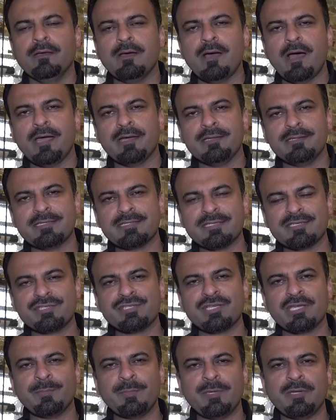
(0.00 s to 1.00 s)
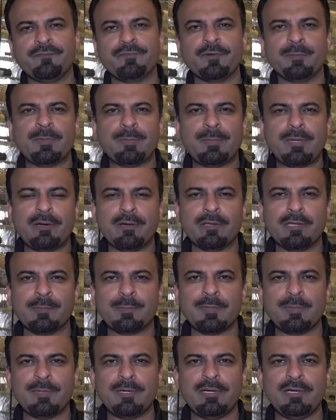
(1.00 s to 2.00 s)
Hi, this is Jay Mir from American
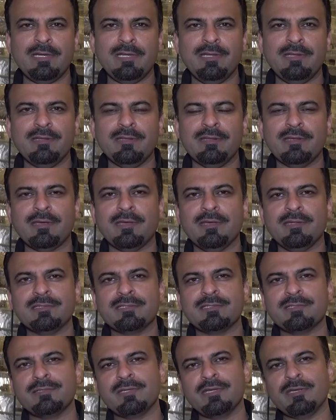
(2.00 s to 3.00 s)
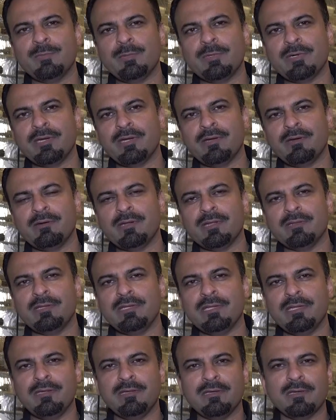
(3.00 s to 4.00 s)
Premier League, and today we are here at
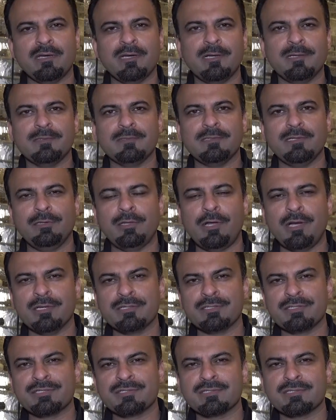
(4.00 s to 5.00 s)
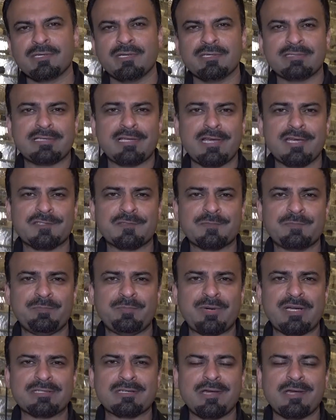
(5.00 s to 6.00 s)
the
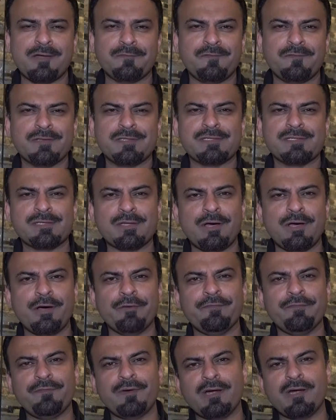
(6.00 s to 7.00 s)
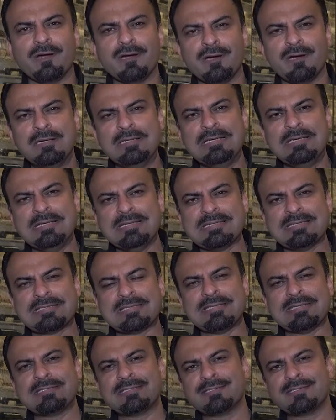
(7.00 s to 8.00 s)
launch/press conference of our
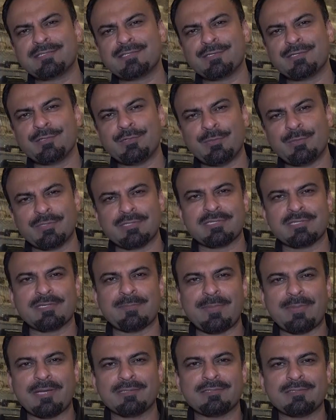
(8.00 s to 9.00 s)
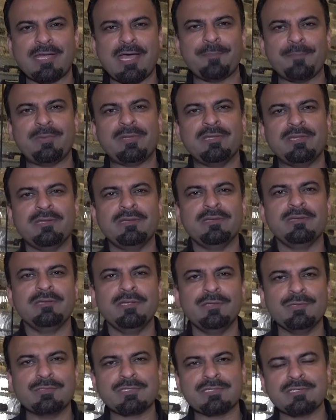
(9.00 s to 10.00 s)
season two, which is about to happen in
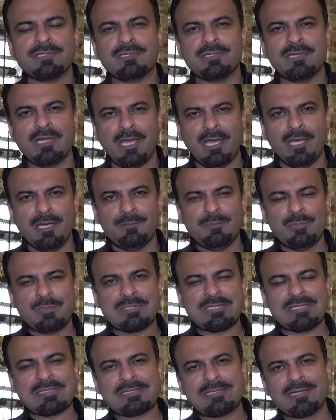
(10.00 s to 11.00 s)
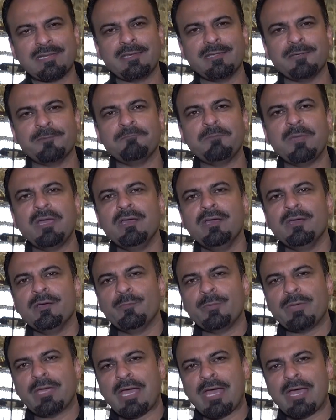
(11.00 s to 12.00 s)
Houston, Musa Stadium.
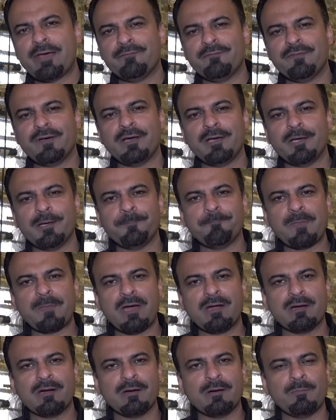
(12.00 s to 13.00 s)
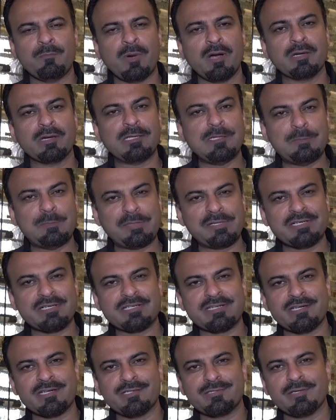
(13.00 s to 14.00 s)
We have our marquee
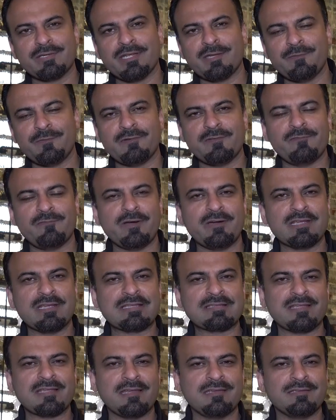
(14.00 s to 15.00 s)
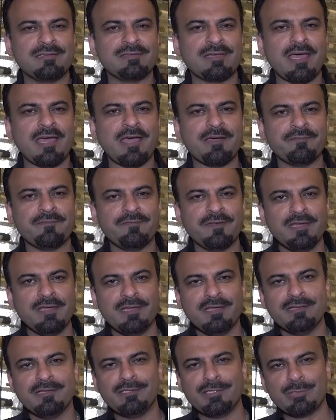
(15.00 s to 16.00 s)
players here today. We are very excited to have
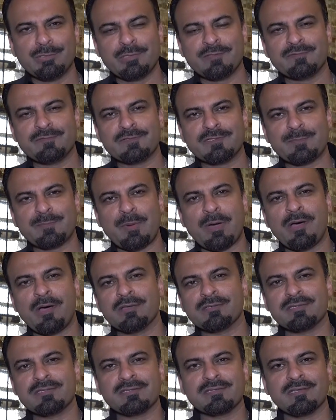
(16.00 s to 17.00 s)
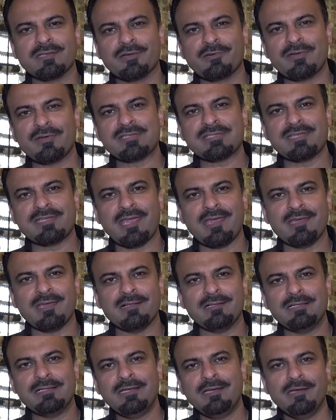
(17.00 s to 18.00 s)
the Universe boss, Chris
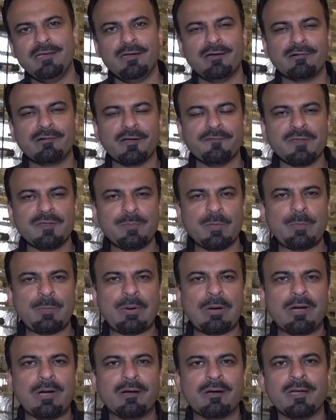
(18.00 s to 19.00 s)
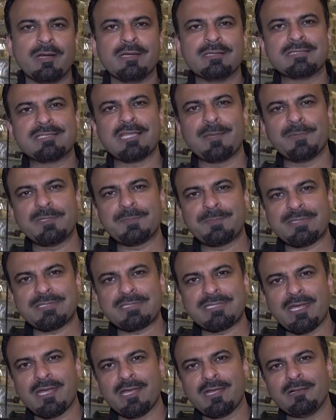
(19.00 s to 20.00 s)
Gayle, Ravi Bopara, Samit
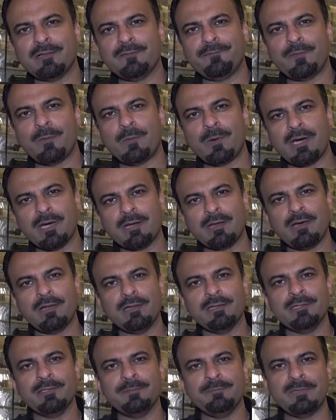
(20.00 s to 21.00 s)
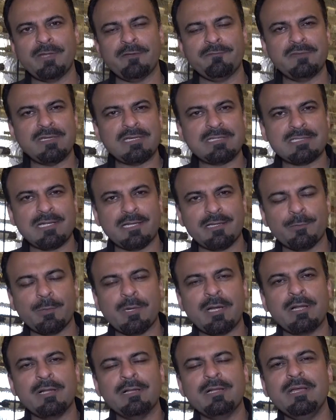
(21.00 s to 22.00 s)
Patel, Fawad Alam, Navneet
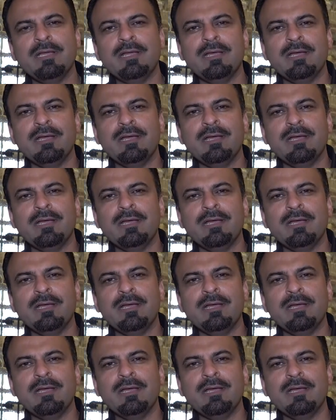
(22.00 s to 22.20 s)
Dhaliwal,